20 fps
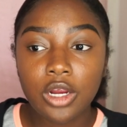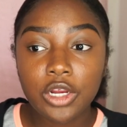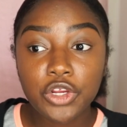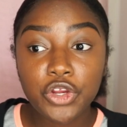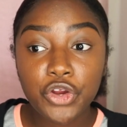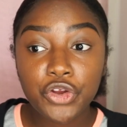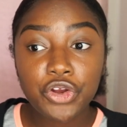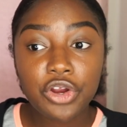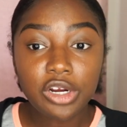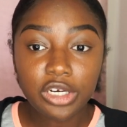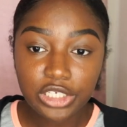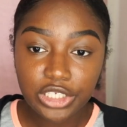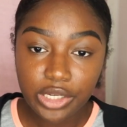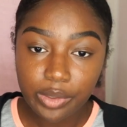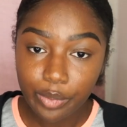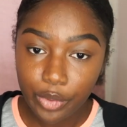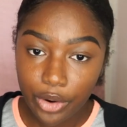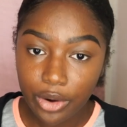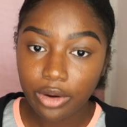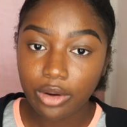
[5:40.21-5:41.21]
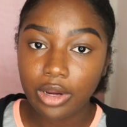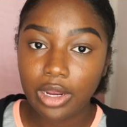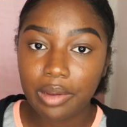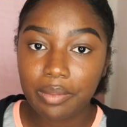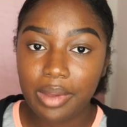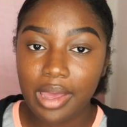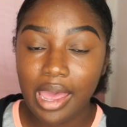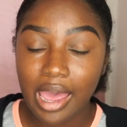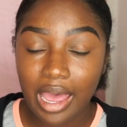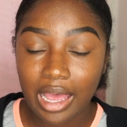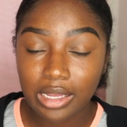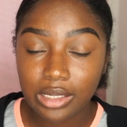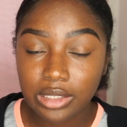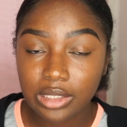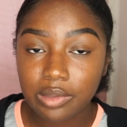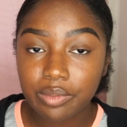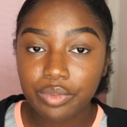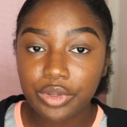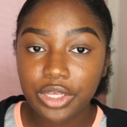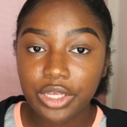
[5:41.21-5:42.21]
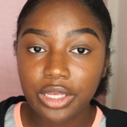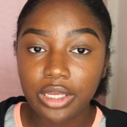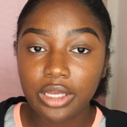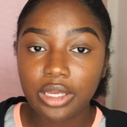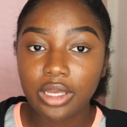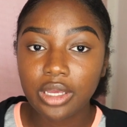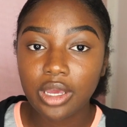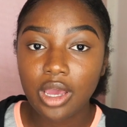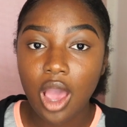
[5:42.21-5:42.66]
your nursing program has to be